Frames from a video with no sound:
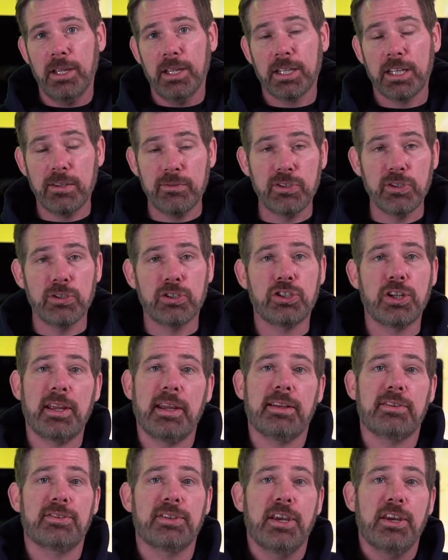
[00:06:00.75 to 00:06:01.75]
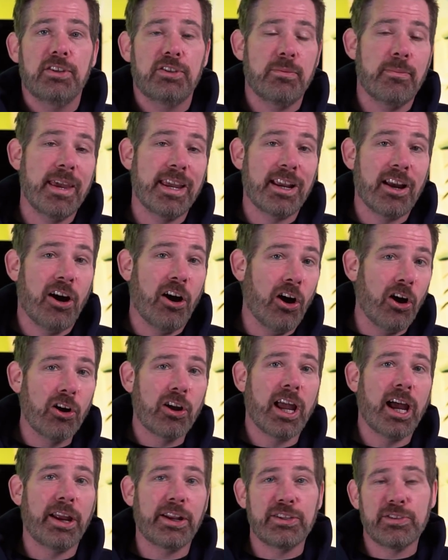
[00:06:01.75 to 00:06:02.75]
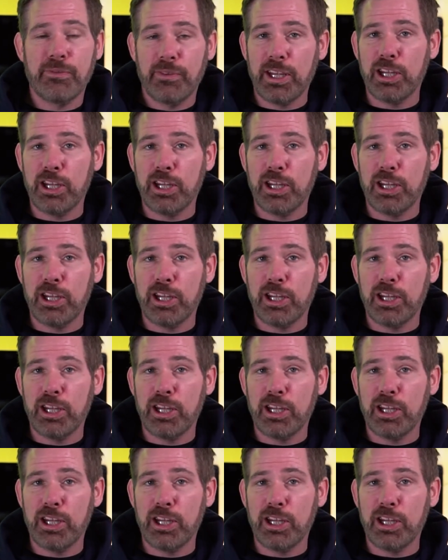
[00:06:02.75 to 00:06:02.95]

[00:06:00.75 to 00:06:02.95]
gives you a chance to make all kinds of